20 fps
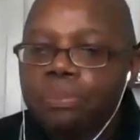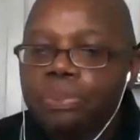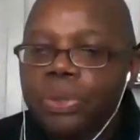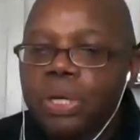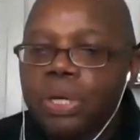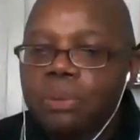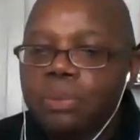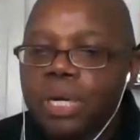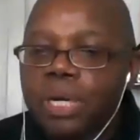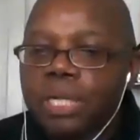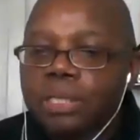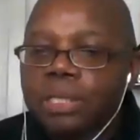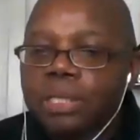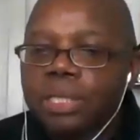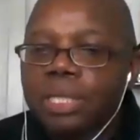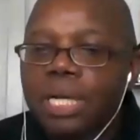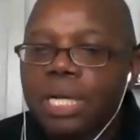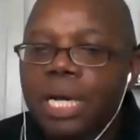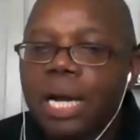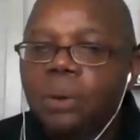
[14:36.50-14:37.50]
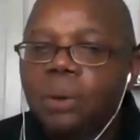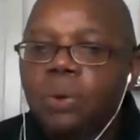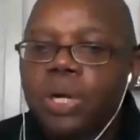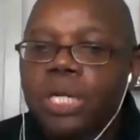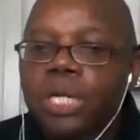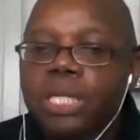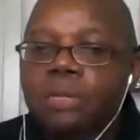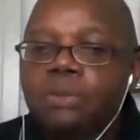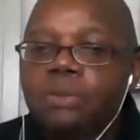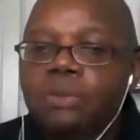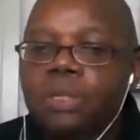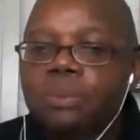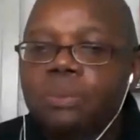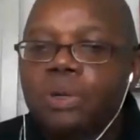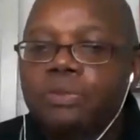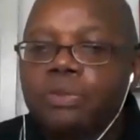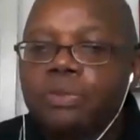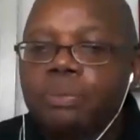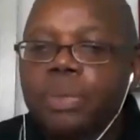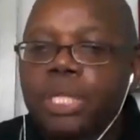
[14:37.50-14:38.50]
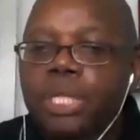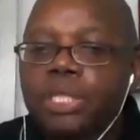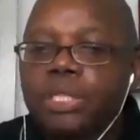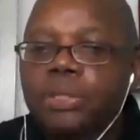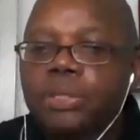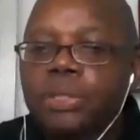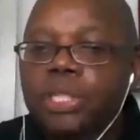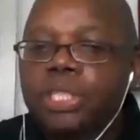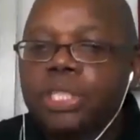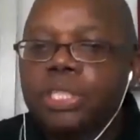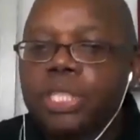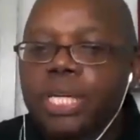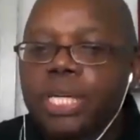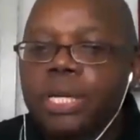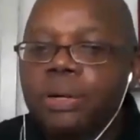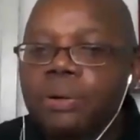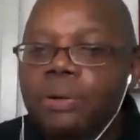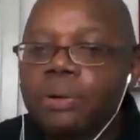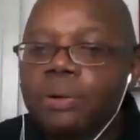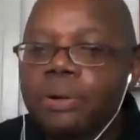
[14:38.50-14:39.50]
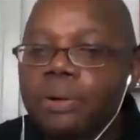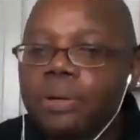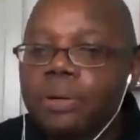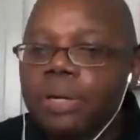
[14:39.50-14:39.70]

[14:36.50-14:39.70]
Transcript: pretty much, I want to give you some information on the channel.